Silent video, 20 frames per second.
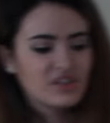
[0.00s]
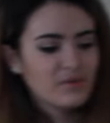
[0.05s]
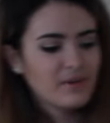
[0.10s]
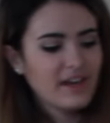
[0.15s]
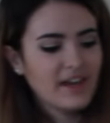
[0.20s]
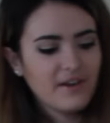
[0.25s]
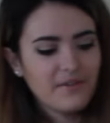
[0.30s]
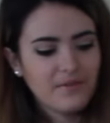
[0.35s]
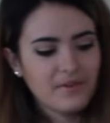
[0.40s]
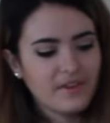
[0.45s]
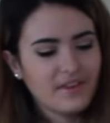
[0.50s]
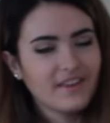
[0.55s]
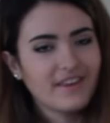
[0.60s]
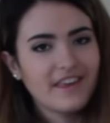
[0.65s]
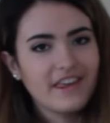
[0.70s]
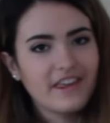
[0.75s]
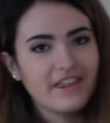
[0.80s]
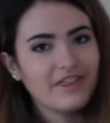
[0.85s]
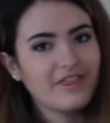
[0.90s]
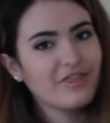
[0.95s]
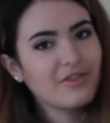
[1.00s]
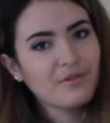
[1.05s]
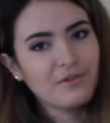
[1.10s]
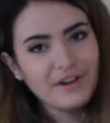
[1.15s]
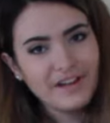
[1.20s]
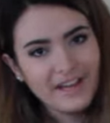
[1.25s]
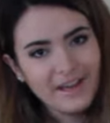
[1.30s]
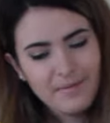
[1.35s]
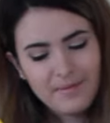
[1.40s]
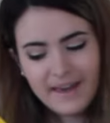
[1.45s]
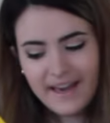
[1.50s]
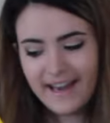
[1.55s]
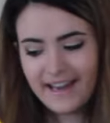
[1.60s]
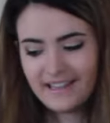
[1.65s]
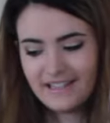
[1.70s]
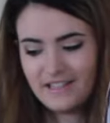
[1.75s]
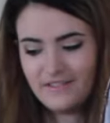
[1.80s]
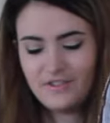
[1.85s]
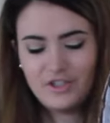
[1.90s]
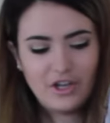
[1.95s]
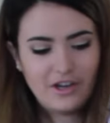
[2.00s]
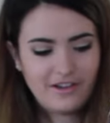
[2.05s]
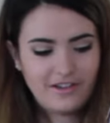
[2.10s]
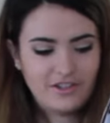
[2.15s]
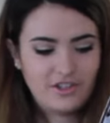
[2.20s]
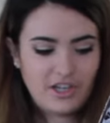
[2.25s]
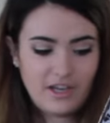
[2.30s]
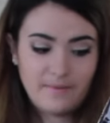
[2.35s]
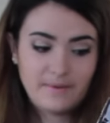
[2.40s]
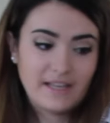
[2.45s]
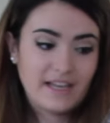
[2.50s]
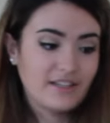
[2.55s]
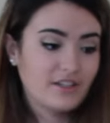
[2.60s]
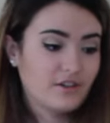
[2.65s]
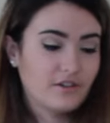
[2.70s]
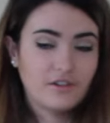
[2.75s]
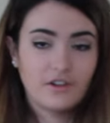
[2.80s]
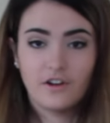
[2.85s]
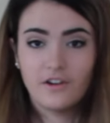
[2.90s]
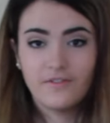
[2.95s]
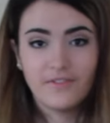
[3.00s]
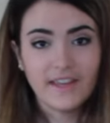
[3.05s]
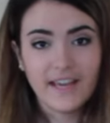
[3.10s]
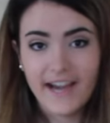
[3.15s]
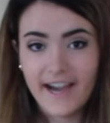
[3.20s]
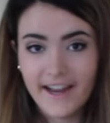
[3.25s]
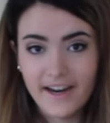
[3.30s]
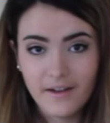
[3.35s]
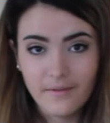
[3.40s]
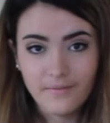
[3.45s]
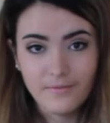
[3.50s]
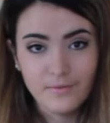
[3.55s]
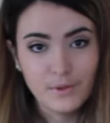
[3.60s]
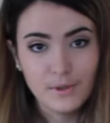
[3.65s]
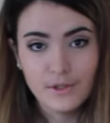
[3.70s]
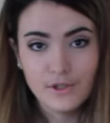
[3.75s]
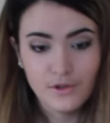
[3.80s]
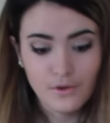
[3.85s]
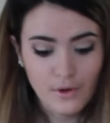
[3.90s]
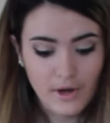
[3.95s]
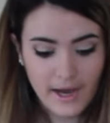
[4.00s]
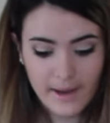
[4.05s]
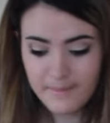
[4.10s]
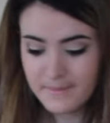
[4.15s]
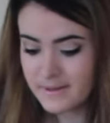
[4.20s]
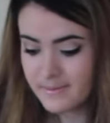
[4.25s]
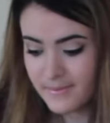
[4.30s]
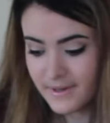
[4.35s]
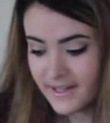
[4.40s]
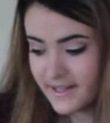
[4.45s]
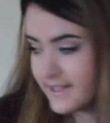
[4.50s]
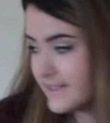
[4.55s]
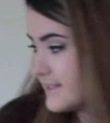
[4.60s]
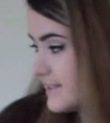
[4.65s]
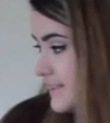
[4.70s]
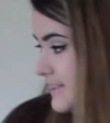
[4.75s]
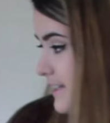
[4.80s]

So we have 3 bags of chocolate chips. I don't know if they add up to 2 cups, but let's